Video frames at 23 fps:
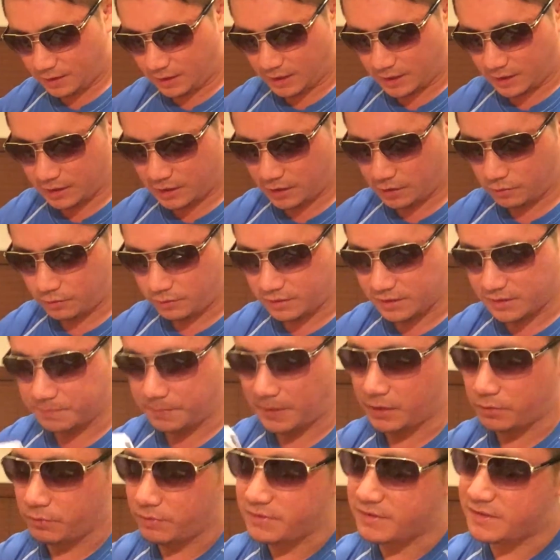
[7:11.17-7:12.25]
And here is
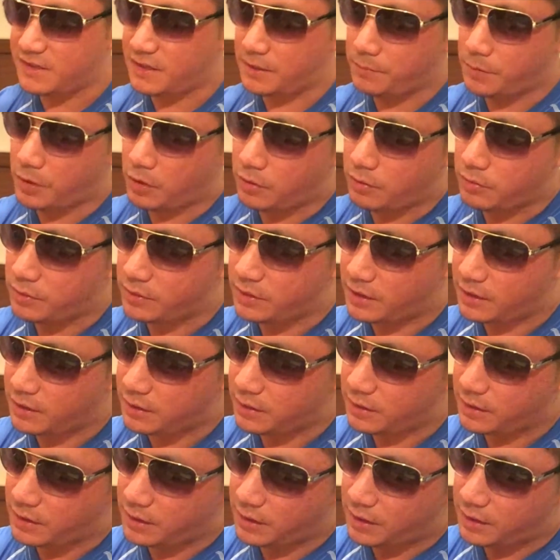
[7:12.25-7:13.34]
Baron Zemo
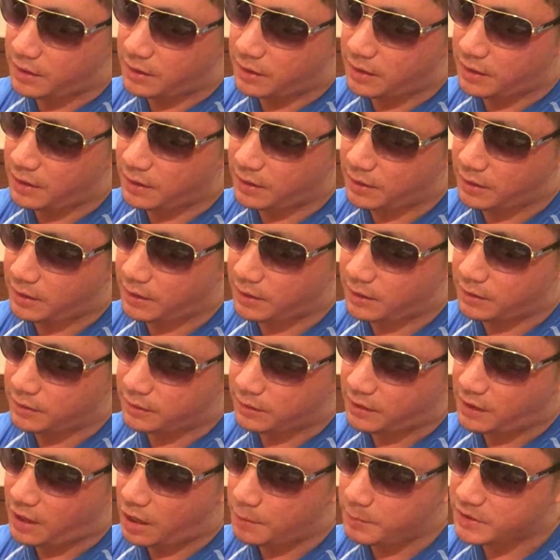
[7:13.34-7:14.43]
in
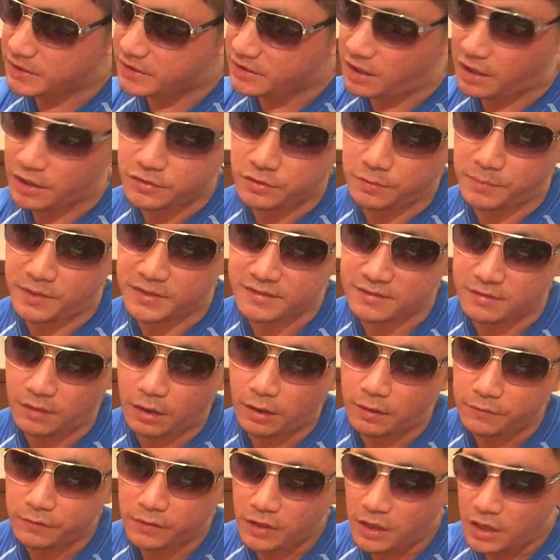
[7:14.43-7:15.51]
the comics costume
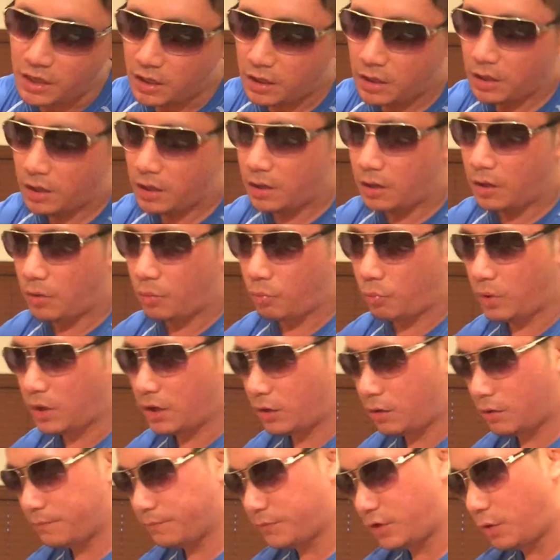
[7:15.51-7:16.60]
itself.
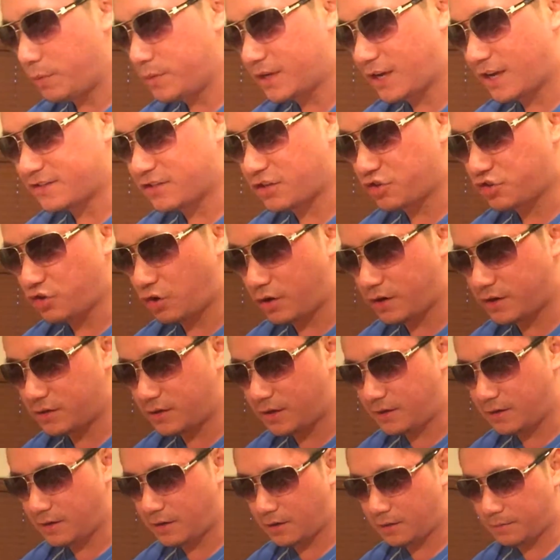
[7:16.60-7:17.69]
Well, hope you guys enjoyed
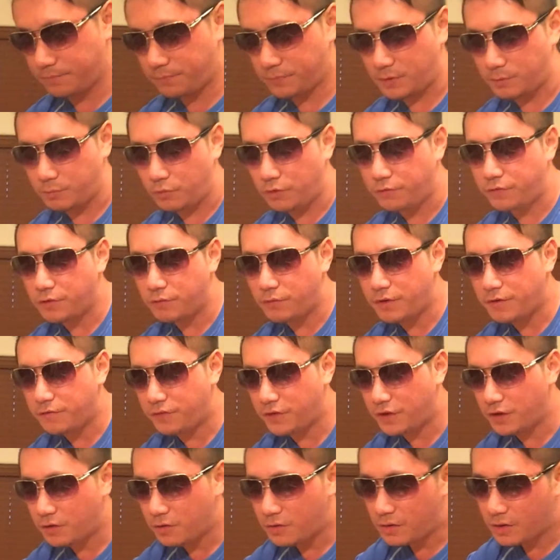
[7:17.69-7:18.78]
the uh, movie
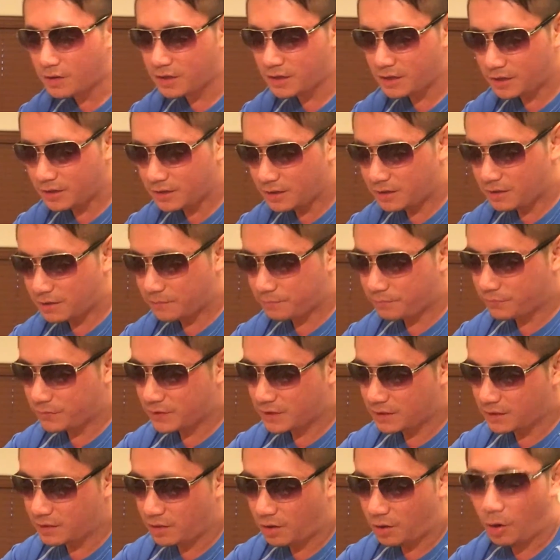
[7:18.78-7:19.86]
review.
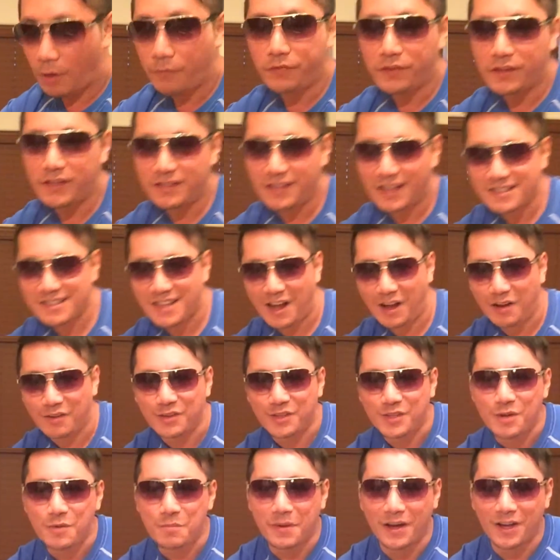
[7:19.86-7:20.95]
Hopefully next time I
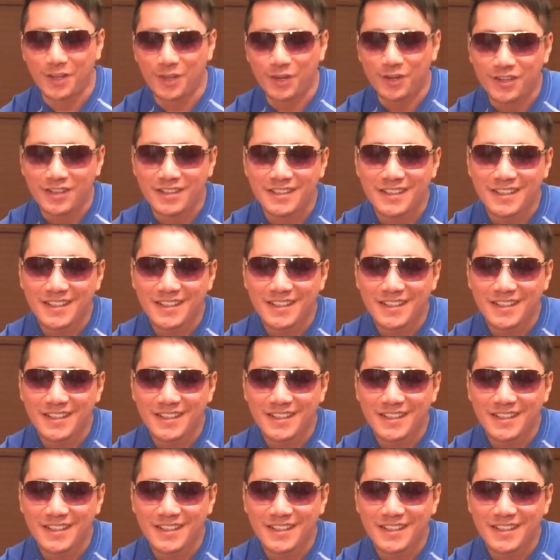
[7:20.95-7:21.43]
can do better.